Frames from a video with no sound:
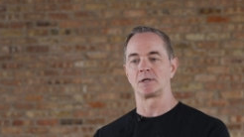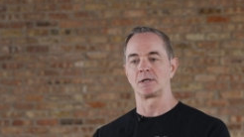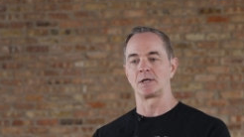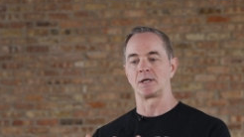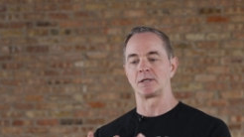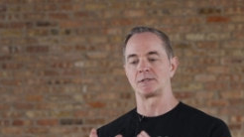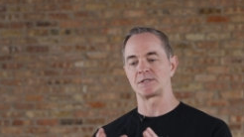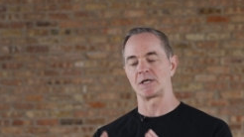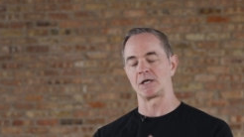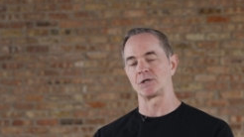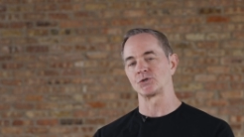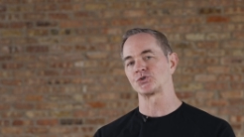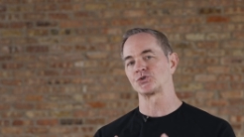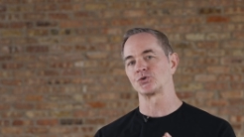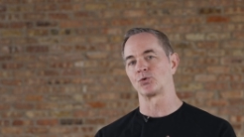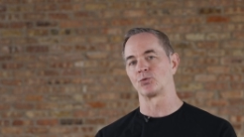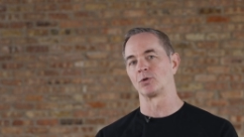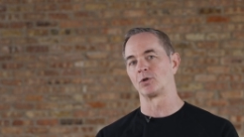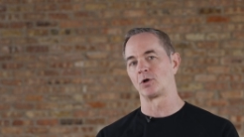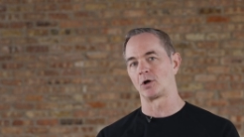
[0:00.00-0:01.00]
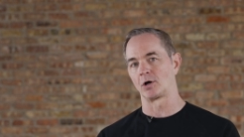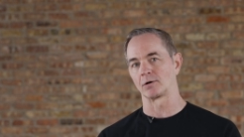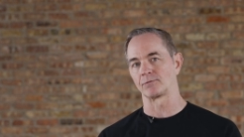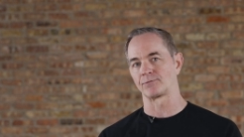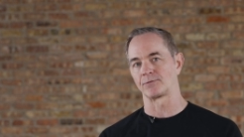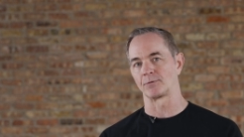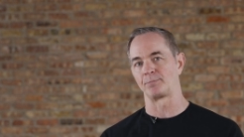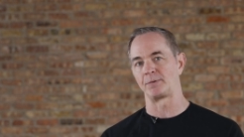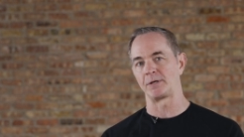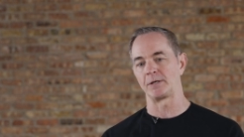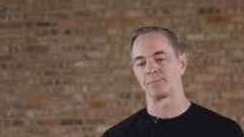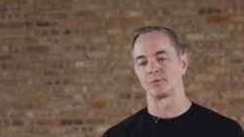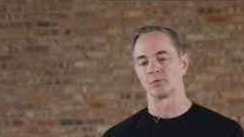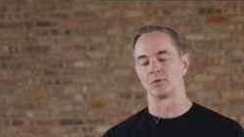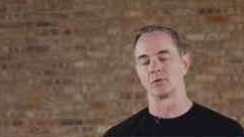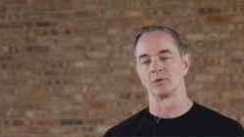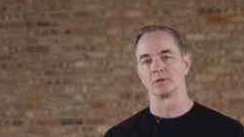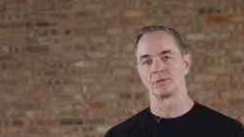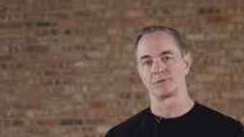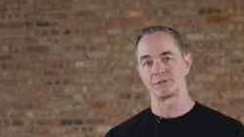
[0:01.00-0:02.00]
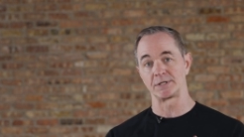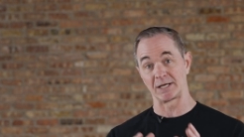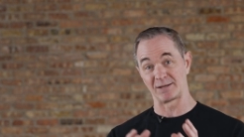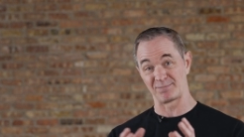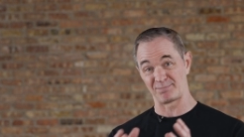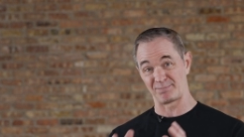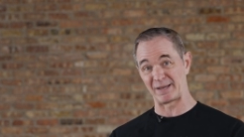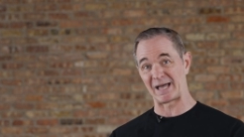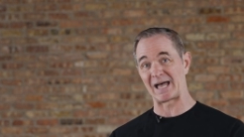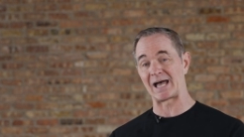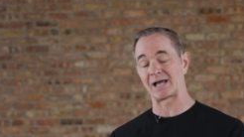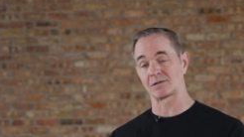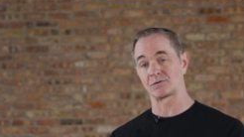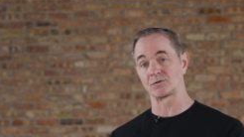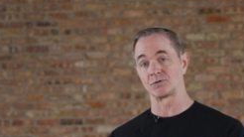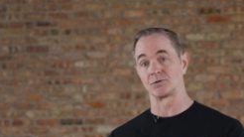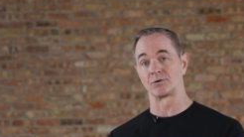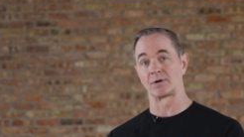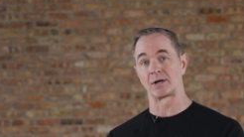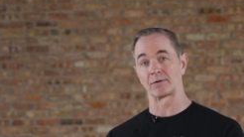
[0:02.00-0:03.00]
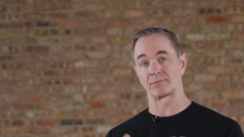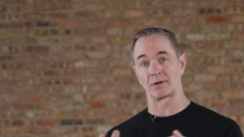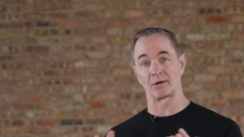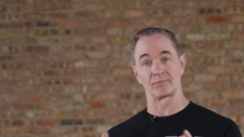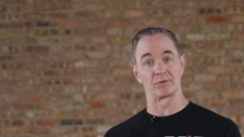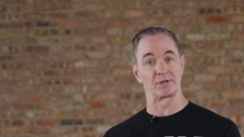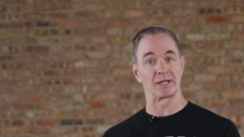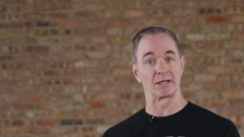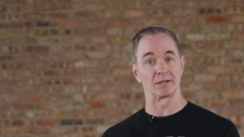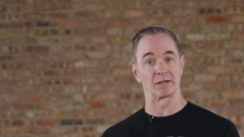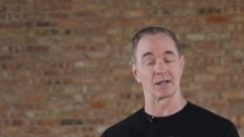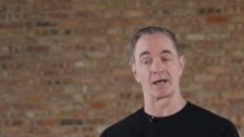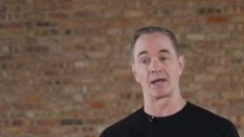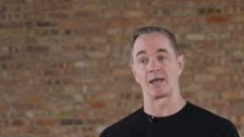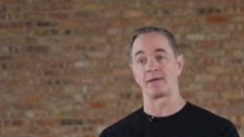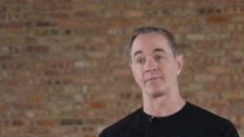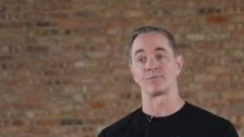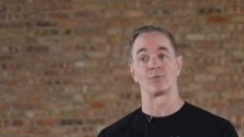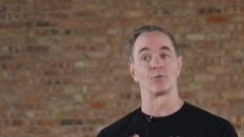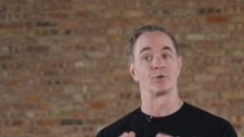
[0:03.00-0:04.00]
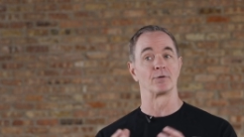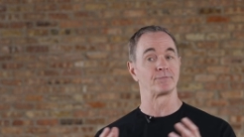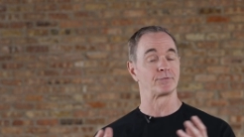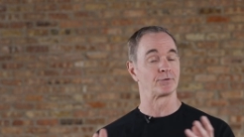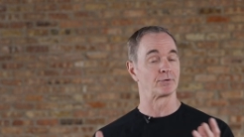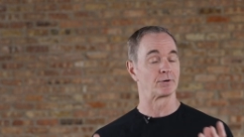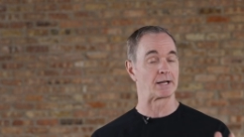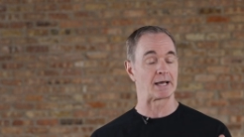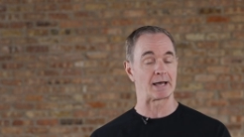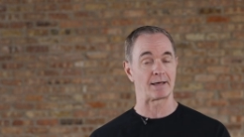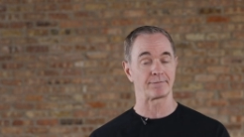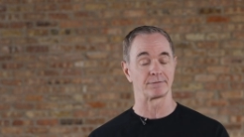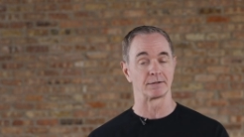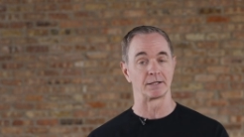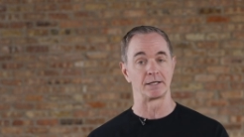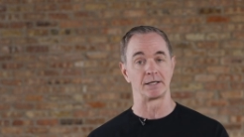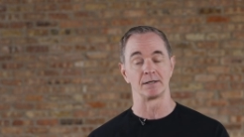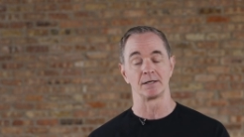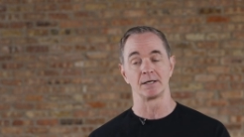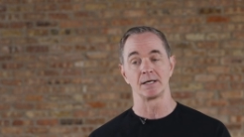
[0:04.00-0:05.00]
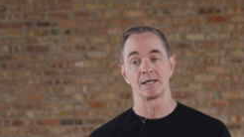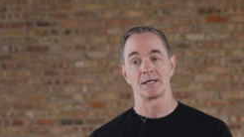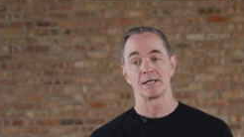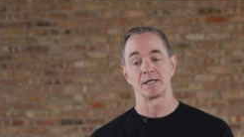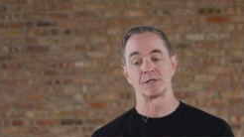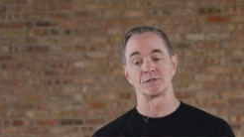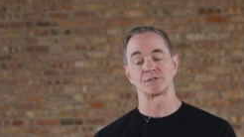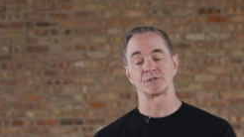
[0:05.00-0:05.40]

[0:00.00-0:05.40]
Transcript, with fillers: it takes so long for people to get back to their everyday life or if they're an athlete is